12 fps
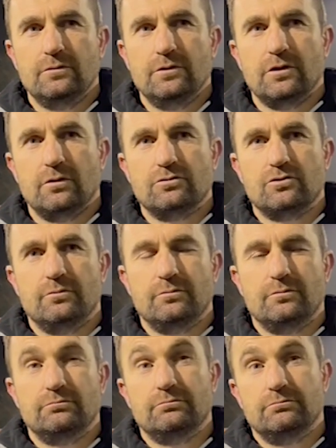you know
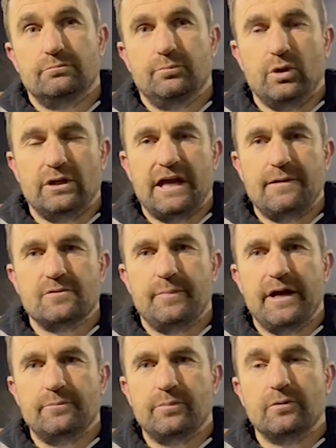put the game to
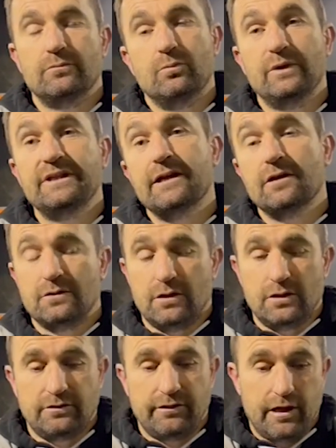bed. But we didn't,
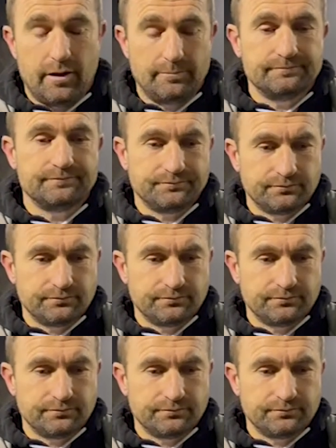and um,